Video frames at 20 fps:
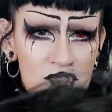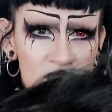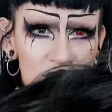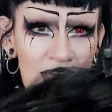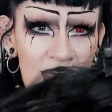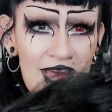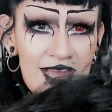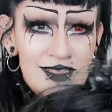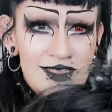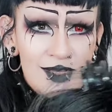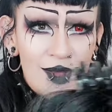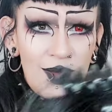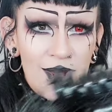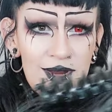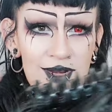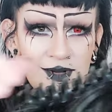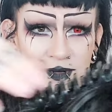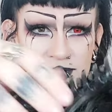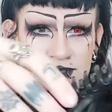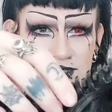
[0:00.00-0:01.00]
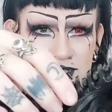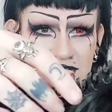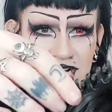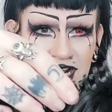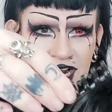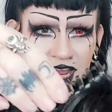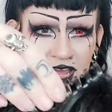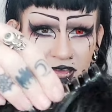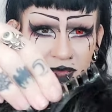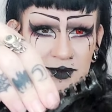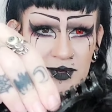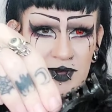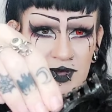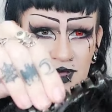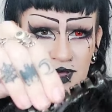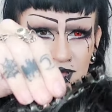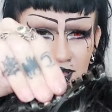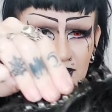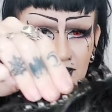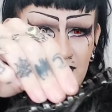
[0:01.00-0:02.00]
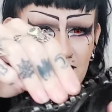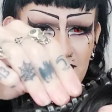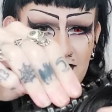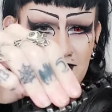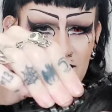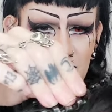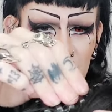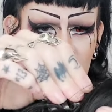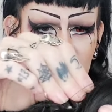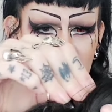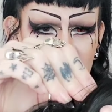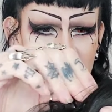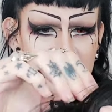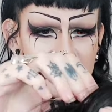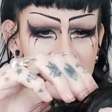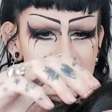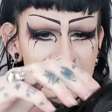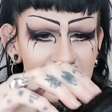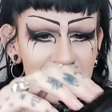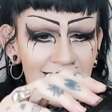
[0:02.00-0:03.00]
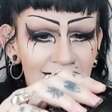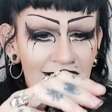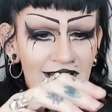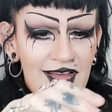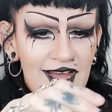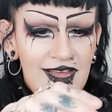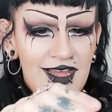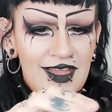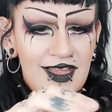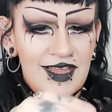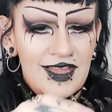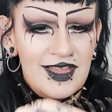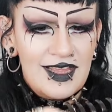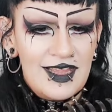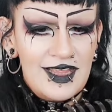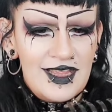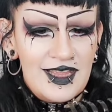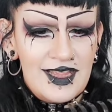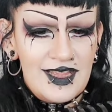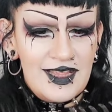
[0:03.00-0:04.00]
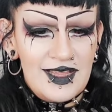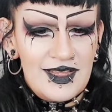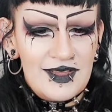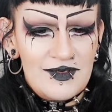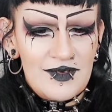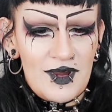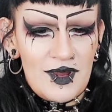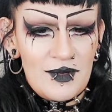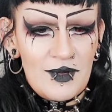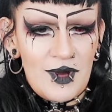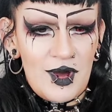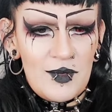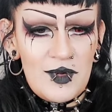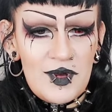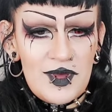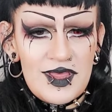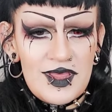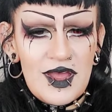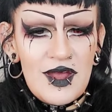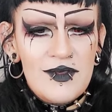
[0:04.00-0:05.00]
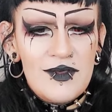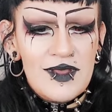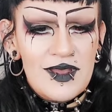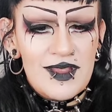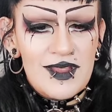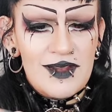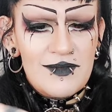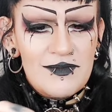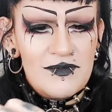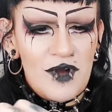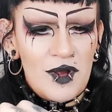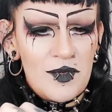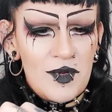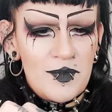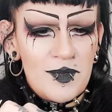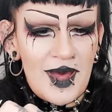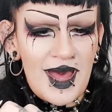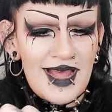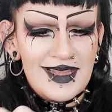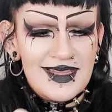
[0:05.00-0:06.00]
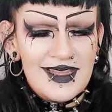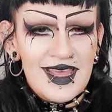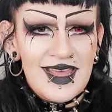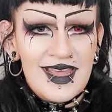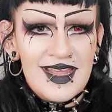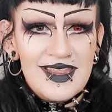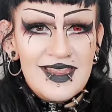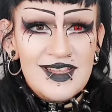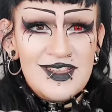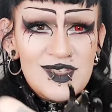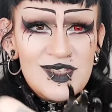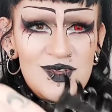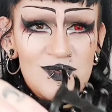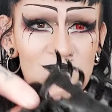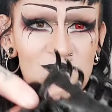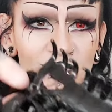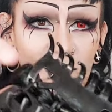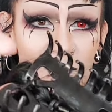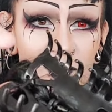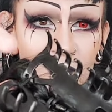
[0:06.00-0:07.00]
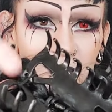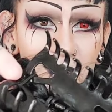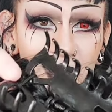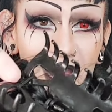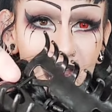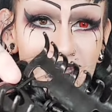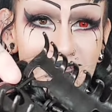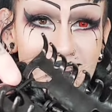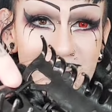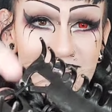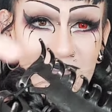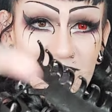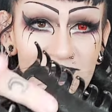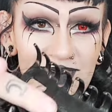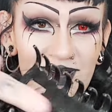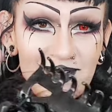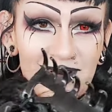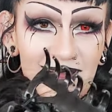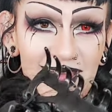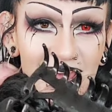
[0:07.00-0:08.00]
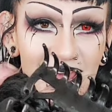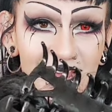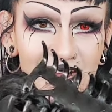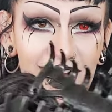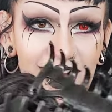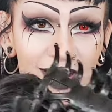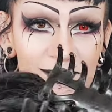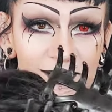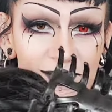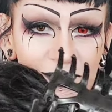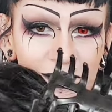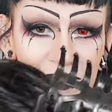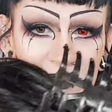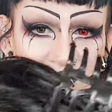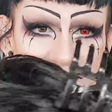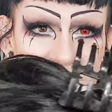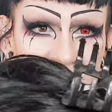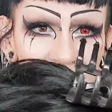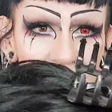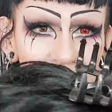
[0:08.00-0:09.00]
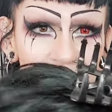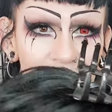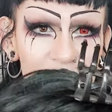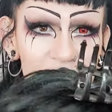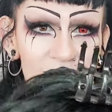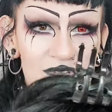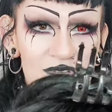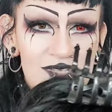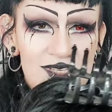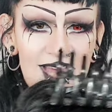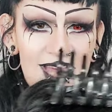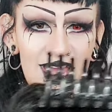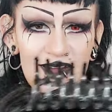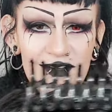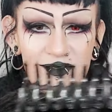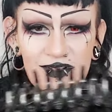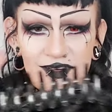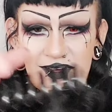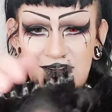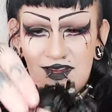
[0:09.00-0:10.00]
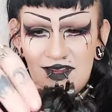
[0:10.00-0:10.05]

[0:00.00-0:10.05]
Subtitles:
of hair tied onto the clip. I don't know if you can see that. very well, but oh no, they're rubber bands. They're just rubber bands around a hair clip with two bunches of hair on.